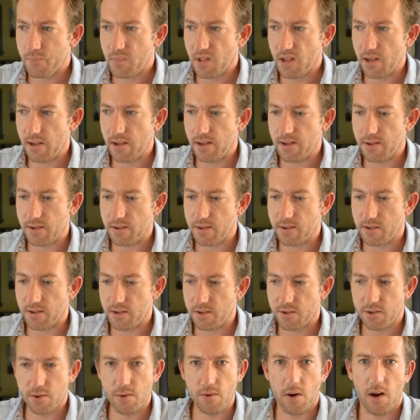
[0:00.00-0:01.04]

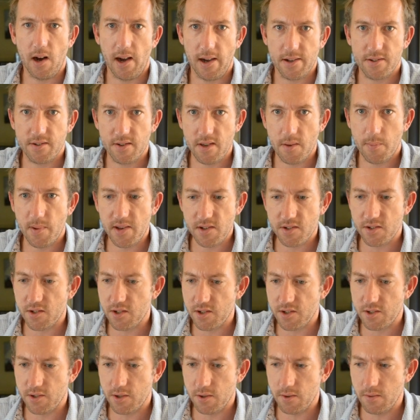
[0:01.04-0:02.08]
is too high. So you're best
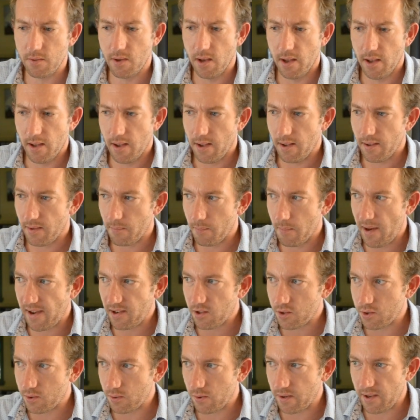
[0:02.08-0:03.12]
just to
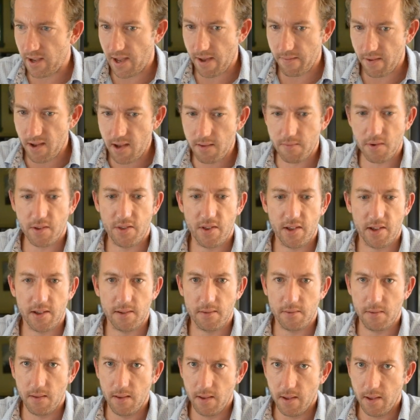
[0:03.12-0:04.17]
make sure you have
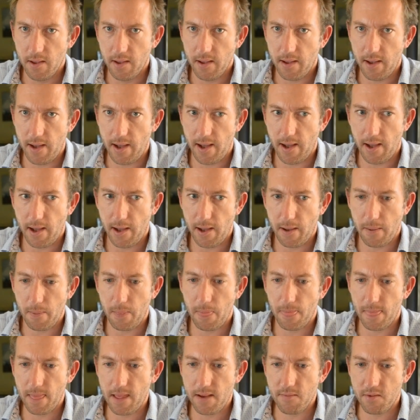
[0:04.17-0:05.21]
everything
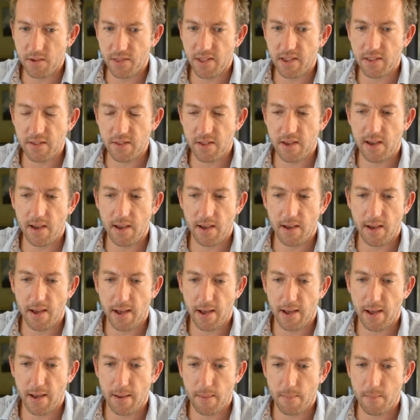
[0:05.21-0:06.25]
there
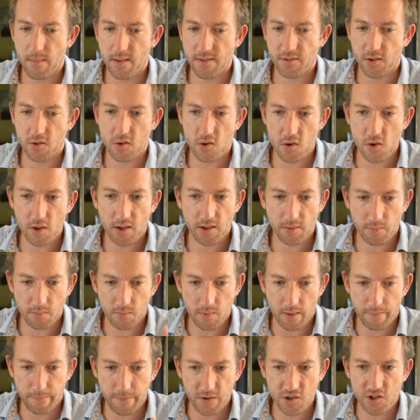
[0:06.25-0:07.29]
so you can
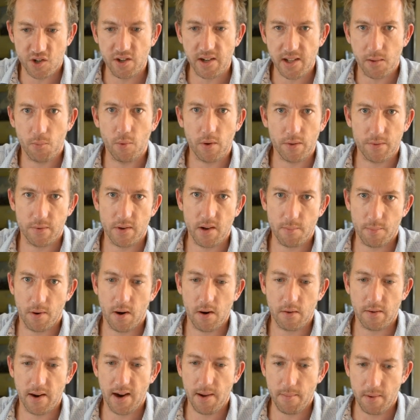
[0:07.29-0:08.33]
efficiently work through your
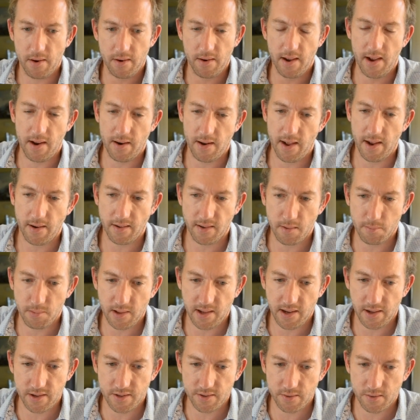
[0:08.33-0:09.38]
program and
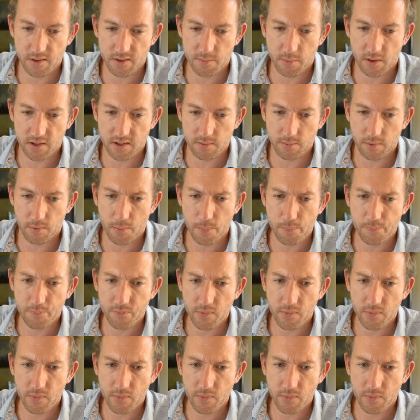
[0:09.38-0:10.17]
complete it as soon as possible.